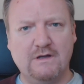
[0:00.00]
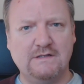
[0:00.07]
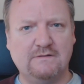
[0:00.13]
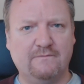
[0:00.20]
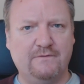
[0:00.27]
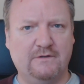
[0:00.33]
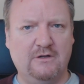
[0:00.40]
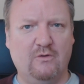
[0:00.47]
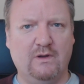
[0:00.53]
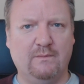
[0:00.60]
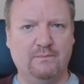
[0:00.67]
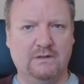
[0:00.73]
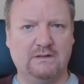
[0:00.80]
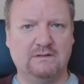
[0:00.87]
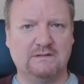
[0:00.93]
reason for
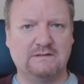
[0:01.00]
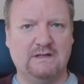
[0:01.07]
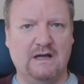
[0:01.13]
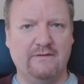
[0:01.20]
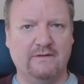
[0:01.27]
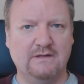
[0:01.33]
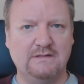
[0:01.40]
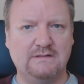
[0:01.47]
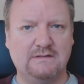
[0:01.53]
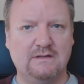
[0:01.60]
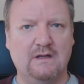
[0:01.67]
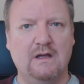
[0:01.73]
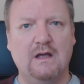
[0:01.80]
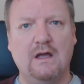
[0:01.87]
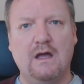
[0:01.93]
doing bundles like this
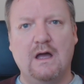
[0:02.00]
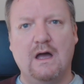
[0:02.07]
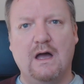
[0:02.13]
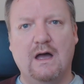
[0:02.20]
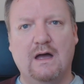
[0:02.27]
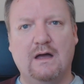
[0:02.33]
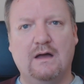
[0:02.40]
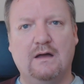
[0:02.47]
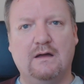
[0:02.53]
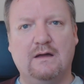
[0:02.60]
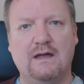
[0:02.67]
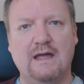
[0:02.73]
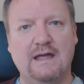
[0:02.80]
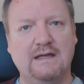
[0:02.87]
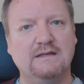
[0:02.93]

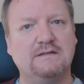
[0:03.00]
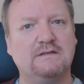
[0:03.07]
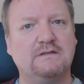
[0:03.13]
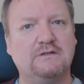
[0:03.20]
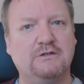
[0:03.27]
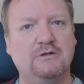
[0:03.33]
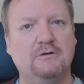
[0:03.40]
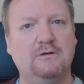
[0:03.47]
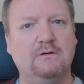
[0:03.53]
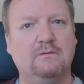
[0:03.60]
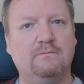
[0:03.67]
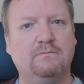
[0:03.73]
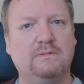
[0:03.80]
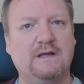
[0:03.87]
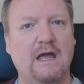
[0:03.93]
is
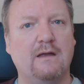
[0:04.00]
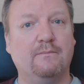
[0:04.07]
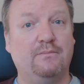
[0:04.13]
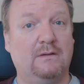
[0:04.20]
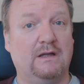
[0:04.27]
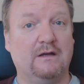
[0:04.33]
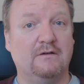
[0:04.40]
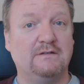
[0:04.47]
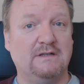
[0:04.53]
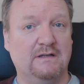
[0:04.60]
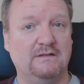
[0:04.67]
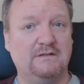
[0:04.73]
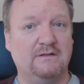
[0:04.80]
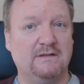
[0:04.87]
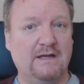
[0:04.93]
to get players
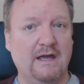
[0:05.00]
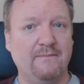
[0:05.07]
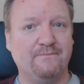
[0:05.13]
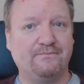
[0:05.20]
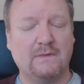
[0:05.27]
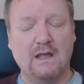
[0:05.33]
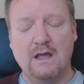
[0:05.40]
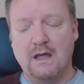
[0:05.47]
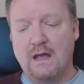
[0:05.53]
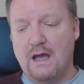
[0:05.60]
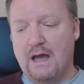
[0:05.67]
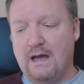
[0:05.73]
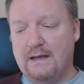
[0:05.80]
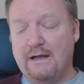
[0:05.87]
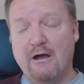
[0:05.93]
into the game.
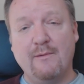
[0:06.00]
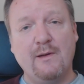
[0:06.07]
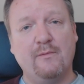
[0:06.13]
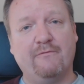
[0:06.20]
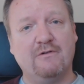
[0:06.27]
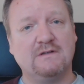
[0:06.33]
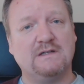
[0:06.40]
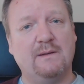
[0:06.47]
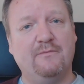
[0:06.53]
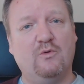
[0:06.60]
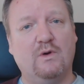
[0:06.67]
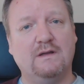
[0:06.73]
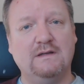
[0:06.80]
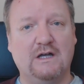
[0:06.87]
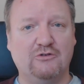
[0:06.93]
And I remember, for
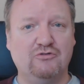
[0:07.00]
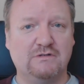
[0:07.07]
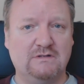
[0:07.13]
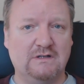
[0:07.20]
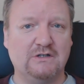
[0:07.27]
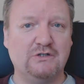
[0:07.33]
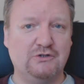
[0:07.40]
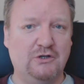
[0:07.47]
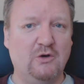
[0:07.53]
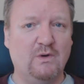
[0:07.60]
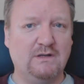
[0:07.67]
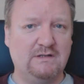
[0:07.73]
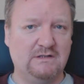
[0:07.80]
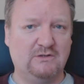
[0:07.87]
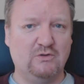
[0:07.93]
example, when Natural Selection 2
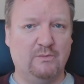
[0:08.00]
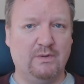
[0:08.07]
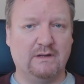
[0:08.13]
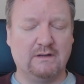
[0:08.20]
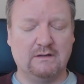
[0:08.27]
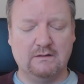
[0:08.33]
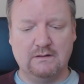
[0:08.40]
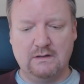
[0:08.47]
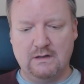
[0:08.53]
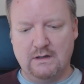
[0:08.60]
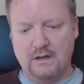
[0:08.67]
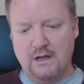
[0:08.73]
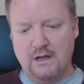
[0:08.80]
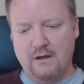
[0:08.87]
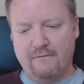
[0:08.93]
went into a bundle,
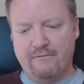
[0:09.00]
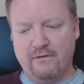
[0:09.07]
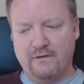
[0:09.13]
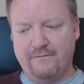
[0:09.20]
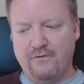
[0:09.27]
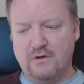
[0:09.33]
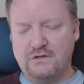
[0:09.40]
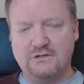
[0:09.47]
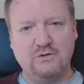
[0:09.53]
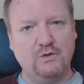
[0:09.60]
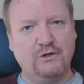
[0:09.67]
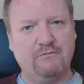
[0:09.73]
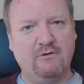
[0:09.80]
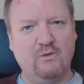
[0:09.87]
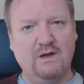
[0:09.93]
for the first
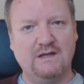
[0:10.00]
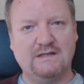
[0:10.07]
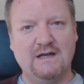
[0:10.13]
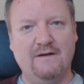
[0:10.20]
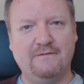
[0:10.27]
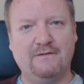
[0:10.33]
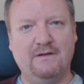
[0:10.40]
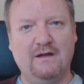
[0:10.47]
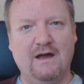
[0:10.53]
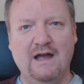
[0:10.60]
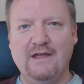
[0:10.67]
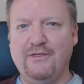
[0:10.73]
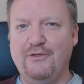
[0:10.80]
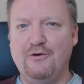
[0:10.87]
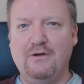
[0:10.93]
2 or 3 weeks after that,
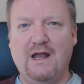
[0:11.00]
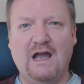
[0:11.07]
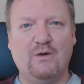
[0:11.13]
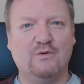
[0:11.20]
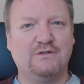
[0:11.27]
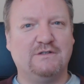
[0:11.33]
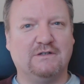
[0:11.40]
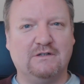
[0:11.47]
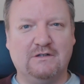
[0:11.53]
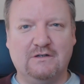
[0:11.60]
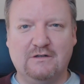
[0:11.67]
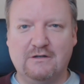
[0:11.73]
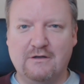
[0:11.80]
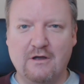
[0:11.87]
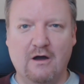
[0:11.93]
I thought I was a
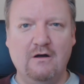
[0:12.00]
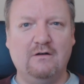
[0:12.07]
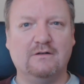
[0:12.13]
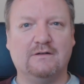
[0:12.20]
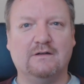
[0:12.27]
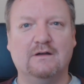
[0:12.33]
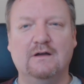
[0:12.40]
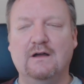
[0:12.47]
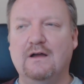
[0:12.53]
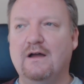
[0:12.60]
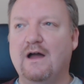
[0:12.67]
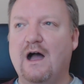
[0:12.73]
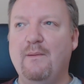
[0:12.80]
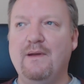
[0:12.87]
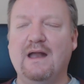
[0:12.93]
god.
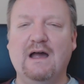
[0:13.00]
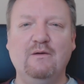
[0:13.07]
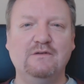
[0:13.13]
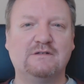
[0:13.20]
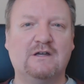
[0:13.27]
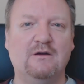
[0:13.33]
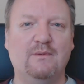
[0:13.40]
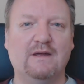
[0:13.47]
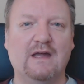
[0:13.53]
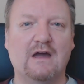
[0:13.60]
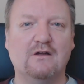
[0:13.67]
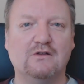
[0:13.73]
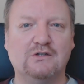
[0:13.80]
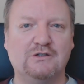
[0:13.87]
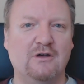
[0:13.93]
I mean, I was coming
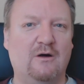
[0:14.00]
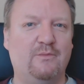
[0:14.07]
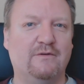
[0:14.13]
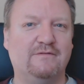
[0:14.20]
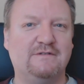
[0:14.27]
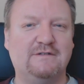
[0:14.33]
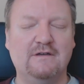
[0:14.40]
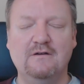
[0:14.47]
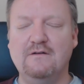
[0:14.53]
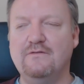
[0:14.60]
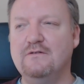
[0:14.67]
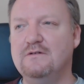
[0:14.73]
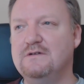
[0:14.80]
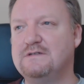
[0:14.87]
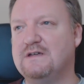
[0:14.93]
out top of
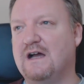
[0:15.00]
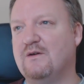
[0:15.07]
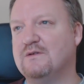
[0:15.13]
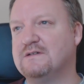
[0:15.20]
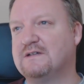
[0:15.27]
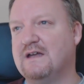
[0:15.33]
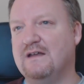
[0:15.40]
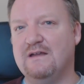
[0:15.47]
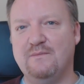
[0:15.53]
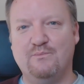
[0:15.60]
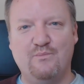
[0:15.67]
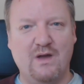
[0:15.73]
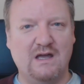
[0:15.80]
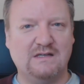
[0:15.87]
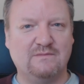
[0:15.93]
servers, I was getting
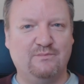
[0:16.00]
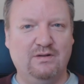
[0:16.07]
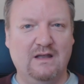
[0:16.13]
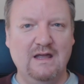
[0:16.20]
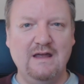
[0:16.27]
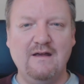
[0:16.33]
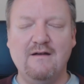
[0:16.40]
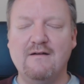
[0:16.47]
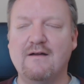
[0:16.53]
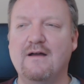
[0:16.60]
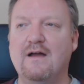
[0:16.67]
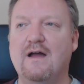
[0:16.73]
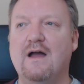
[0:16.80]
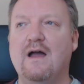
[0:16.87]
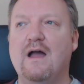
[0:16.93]
best player,
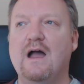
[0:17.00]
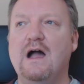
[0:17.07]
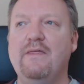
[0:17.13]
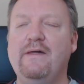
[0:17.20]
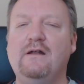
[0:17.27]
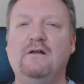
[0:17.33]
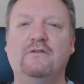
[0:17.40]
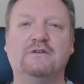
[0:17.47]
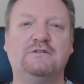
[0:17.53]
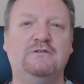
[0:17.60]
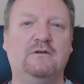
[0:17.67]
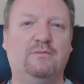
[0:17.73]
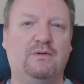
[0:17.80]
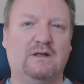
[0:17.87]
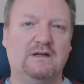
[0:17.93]
and then all those
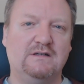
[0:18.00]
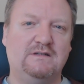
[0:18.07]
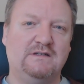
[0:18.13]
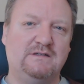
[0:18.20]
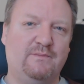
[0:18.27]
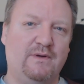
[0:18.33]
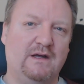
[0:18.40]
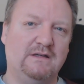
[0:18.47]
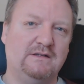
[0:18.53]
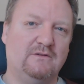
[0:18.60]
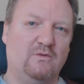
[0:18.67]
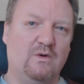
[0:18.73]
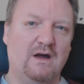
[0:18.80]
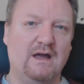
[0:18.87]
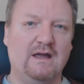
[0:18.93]
new players dissipated
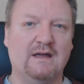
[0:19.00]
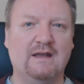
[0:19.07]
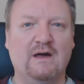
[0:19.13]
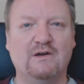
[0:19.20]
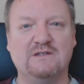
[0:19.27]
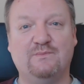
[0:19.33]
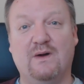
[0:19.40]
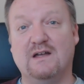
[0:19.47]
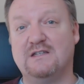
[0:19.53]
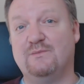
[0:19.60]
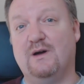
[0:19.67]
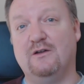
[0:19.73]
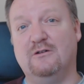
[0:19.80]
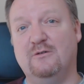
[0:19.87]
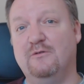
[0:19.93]
away and I was back
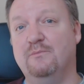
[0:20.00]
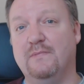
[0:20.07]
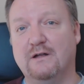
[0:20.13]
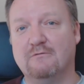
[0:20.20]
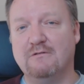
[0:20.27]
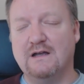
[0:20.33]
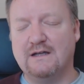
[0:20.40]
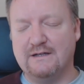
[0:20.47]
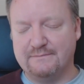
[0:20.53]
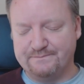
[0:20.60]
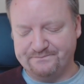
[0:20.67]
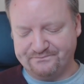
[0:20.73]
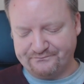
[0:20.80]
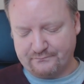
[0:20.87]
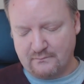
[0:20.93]
to my normal middle ranking.
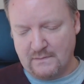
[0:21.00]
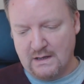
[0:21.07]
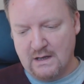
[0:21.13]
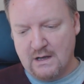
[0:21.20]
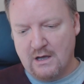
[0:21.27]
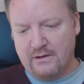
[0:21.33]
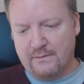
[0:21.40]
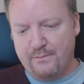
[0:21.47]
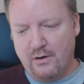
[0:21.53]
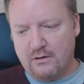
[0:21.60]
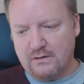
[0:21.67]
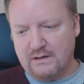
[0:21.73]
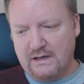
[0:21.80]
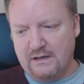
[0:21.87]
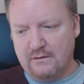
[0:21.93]
The
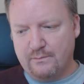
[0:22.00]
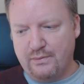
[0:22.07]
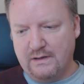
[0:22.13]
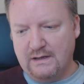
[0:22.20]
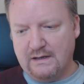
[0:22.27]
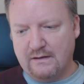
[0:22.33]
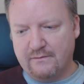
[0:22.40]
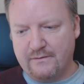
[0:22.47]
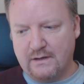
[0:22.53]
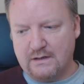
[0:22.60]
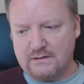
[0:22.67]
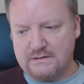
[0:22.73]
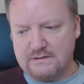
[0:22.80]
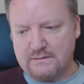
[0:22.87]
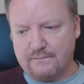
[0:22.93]
point here being
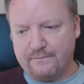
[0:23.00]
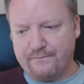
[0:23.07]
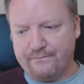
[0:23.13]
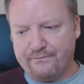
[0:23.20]
that